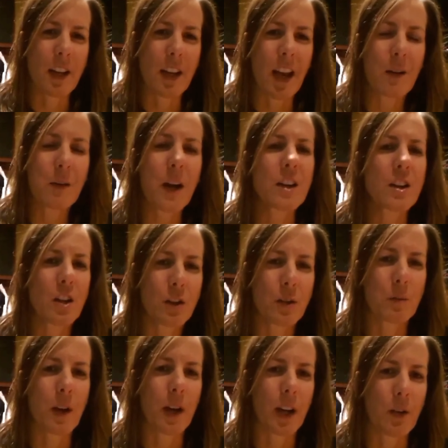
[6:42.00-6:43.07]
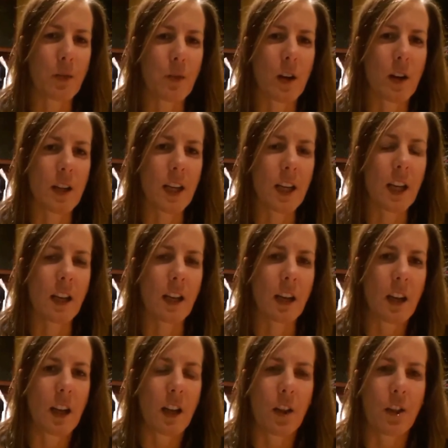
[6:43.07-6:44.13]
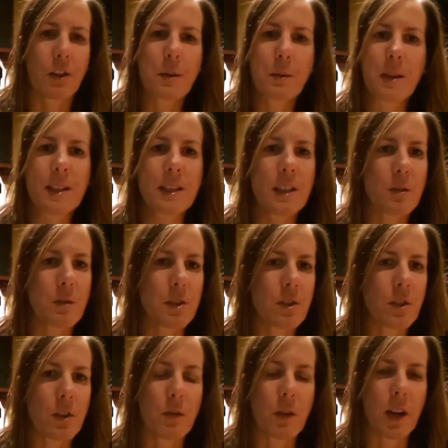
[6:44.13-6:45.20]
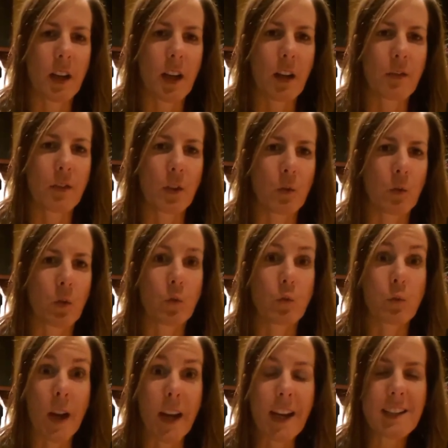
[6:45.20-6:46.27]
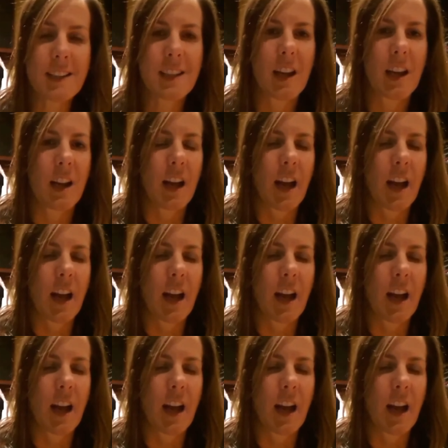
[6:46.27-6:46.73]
now I know I'm ready to run. And 3 weeks into return to running, I feel great.